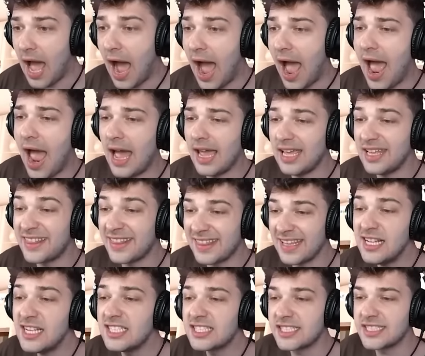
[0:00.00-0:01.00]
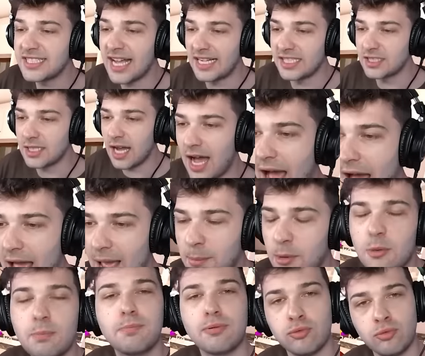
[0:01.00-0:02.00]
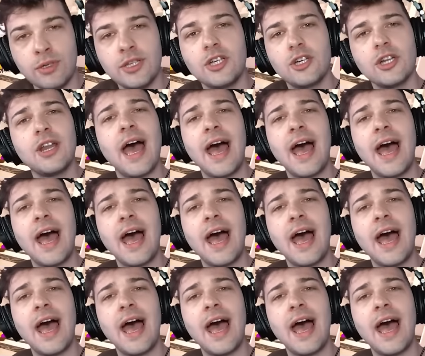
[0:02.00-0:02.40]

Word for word: I, I, the thing is, is guys, I'm a pretty good